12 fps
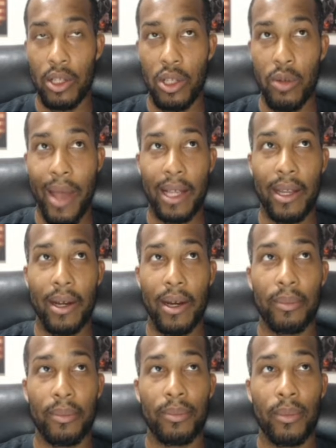a two back
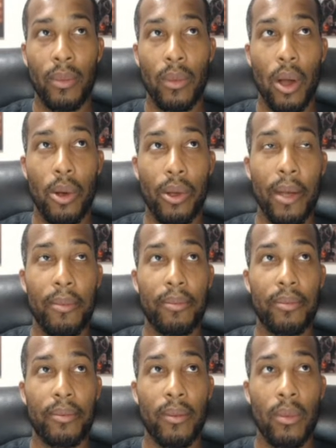here. Okay.
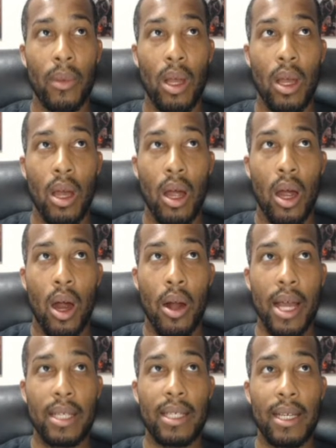Our
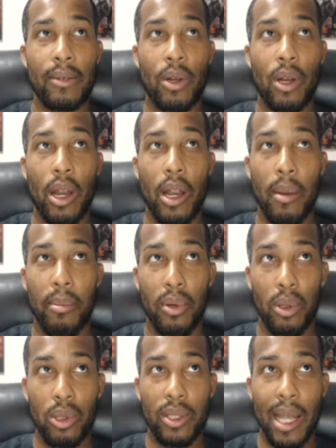next thing is we're going to need a
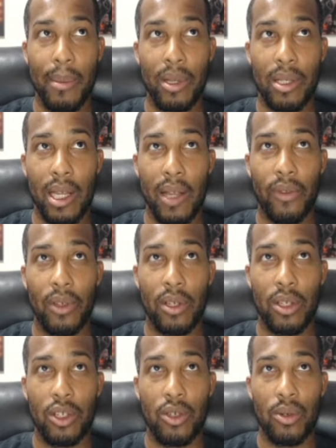bool statement. See if this
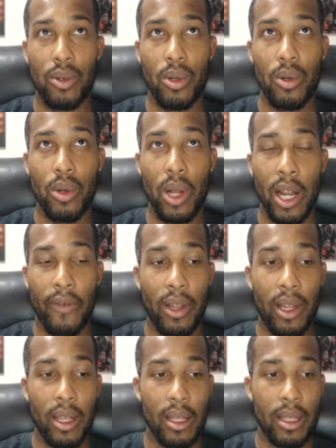is true, and if
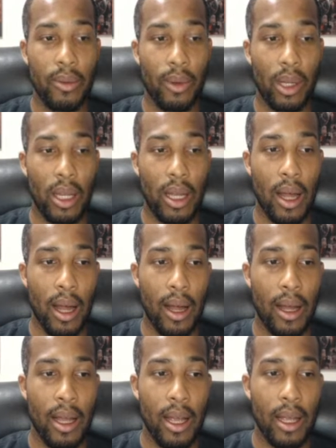it is, we can uh,
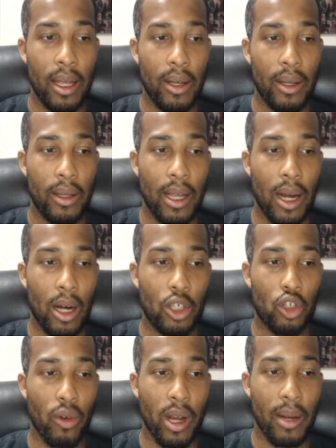get our
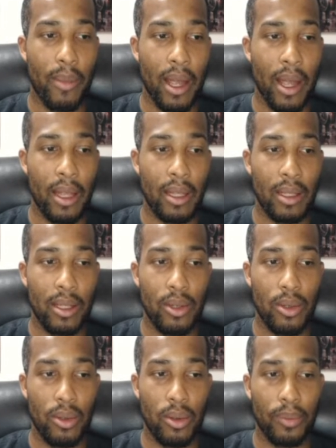trade
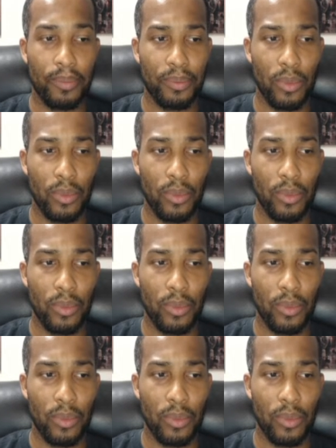into